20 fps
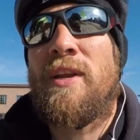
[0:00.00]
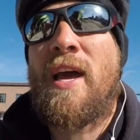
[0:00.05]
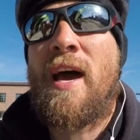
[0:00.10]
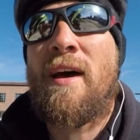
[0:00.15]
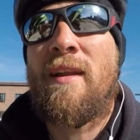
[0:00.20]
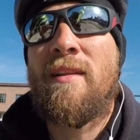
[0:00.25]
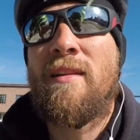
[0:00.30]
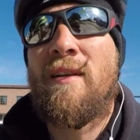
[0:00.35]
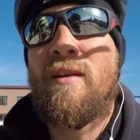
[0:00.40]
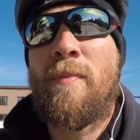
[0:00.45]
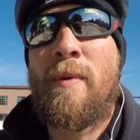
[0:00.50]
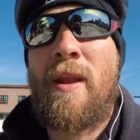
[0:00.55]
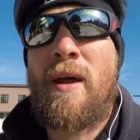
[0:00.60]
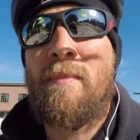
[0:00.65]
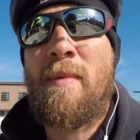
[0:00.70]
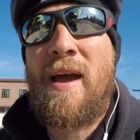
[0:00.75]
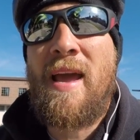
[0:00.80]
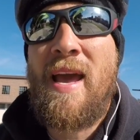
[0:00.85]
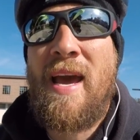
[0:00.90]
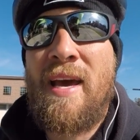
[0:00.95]
down a little bit on
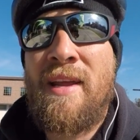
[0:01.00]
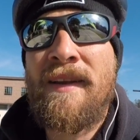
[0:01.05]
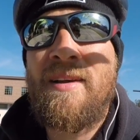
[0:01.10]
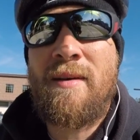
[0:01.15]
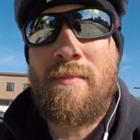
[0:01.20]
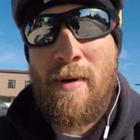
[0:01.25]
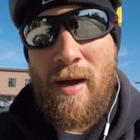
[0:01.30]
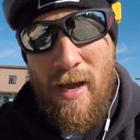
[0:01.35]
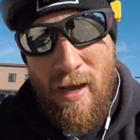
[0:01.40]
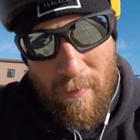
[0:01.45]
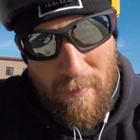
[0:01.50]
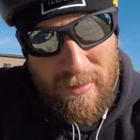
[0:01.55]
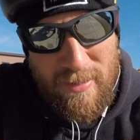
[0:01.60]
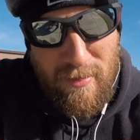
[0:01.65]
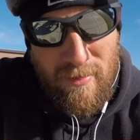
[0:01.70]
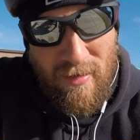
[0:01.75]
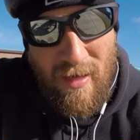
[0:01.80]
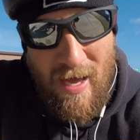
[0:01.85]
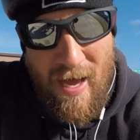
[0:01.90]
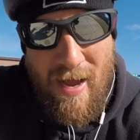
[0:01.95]
my head and my helmet's a
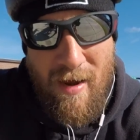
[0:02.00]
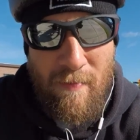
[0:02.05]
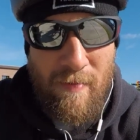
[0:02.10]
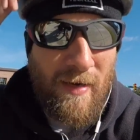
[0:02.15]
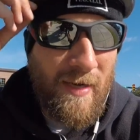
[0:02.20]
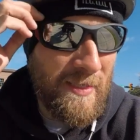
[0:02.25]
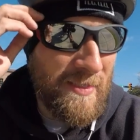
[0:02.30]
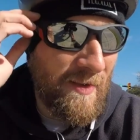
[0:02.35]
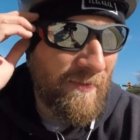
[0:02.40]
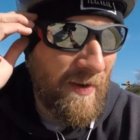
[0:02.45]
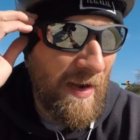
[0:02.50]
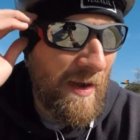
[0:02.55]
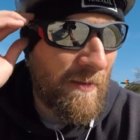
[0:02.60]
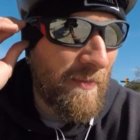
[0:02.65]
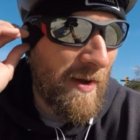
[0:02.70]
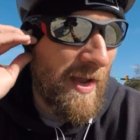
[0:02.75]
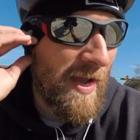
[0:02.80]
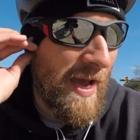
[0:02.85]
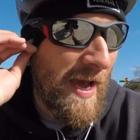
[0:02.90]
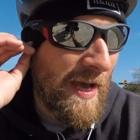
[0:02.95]
little higher because I've got
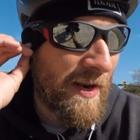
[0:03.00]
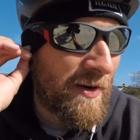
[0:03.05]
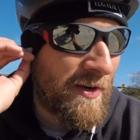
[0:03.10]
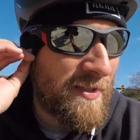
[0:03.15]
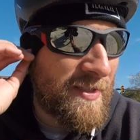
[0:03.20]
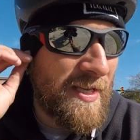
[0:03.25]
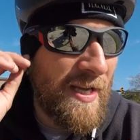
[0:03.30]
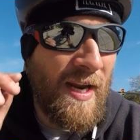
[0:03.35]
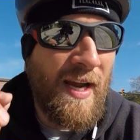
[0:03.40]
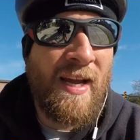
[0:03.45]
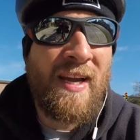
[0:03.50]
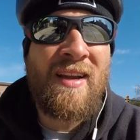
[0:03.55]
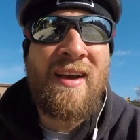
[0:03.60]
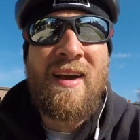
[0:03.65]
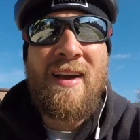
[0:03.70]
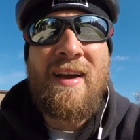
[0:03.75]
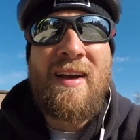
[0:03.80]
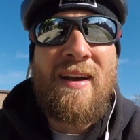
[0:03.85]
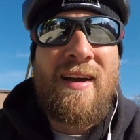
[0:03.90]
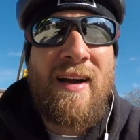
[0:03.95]
my hat on today
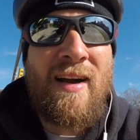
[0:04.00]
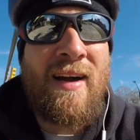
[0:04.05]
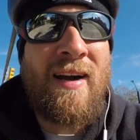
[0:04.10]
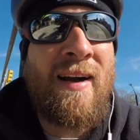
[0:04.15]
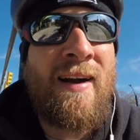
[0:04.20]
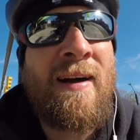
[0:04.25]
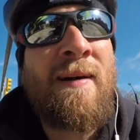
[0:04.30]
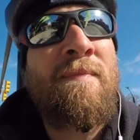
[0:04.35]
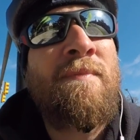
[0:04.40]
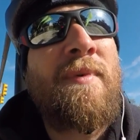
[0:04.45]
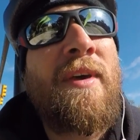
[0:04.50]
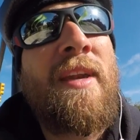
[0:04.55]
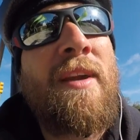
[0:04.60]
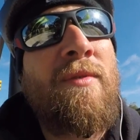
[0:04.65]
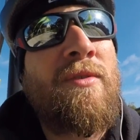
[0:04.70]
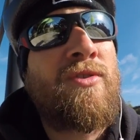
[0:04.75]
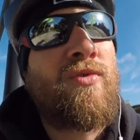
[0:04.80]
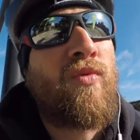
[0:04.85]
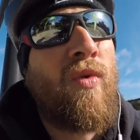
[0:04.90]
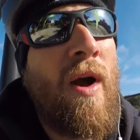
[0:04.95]
um, and it
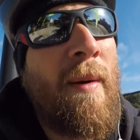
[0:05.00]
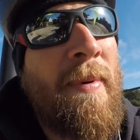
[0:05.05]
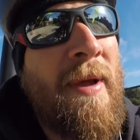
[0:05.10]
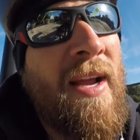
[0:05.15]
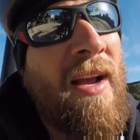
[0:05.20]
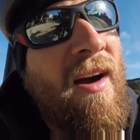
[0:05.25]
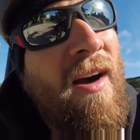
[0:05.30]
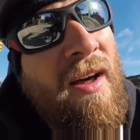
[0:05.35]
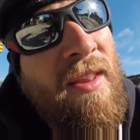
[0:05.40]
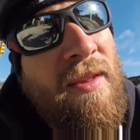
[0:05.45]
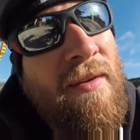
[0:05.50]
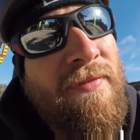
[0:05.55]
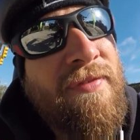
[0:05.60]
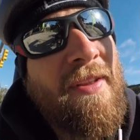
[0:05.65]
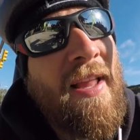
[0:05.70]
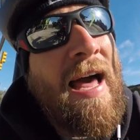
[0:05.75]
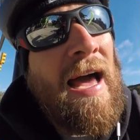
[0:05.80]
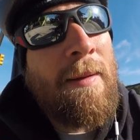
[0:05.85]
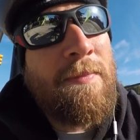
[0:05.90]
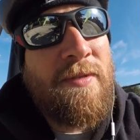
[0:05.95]
was rubbing on the
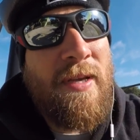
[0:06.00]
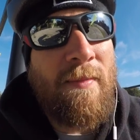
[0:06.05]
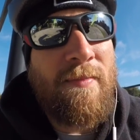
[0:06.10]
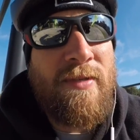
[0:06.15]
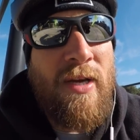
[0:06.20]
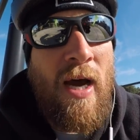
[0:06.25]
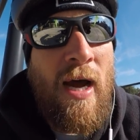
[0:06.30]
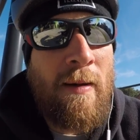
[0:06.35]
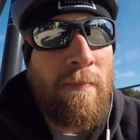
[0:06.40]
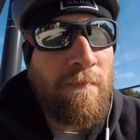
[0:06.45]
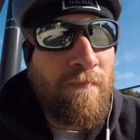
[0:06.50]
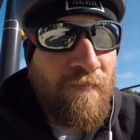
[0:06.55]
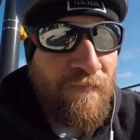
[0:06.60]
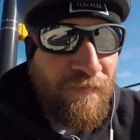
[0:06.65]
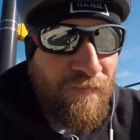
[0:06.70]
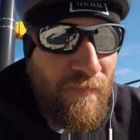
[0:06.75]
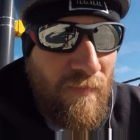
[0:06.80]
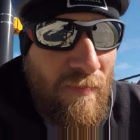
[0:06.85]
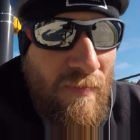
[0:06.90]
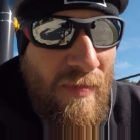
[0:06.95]
flaps up top.
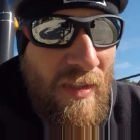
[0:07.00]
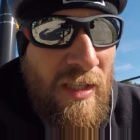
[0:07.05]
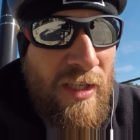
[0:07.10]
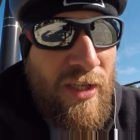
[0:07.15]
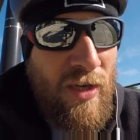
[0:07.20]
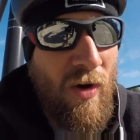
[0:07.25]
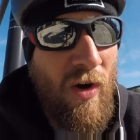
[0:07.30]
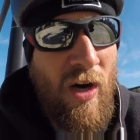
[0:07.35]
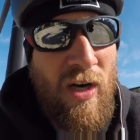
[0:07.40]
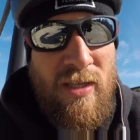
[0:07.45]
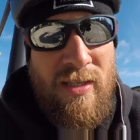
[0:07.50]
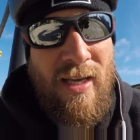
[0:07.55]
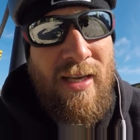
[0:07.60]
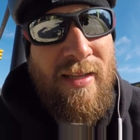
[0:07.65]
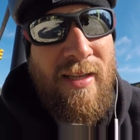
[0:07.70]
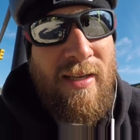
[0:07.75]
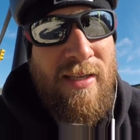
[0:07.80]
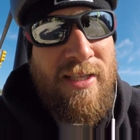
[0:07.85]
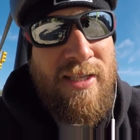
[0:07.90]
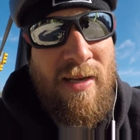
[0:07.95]
So alls I
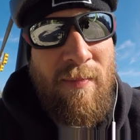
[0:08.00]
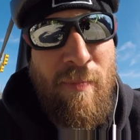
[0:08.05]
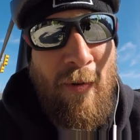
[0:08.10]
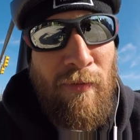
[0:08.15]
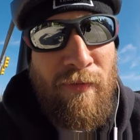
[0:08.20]
did, simple